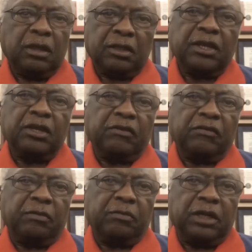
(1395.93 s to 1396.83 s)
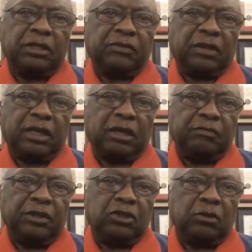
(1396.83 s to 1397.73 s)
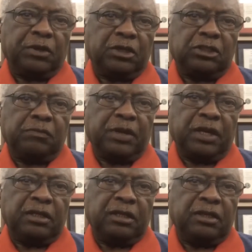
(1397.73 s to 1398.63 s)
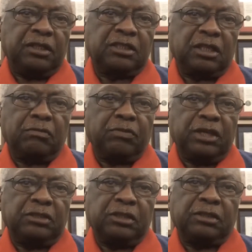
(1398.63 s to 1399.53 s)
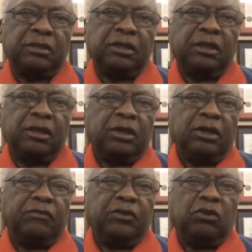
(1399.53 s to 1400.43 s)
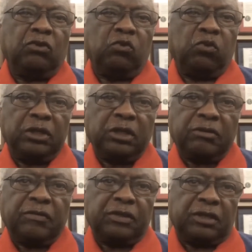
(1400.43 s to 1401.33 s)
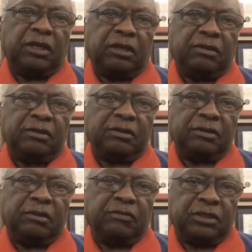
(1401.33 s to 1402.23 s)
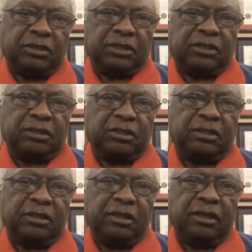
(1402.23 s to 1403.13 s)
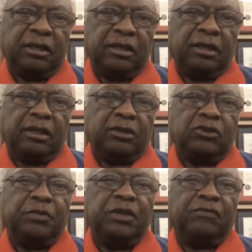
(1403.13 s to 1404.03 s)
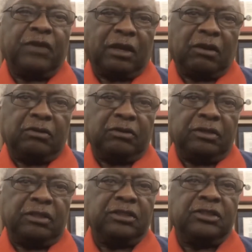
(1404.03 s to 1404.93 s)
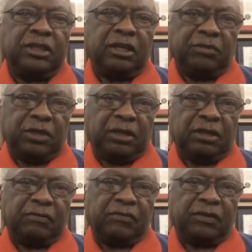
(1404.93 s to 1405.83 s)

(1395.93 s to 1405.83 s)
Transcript: Thank you very much for allowing me to participate in the celebration of your 100th year of existence, to be found in the same year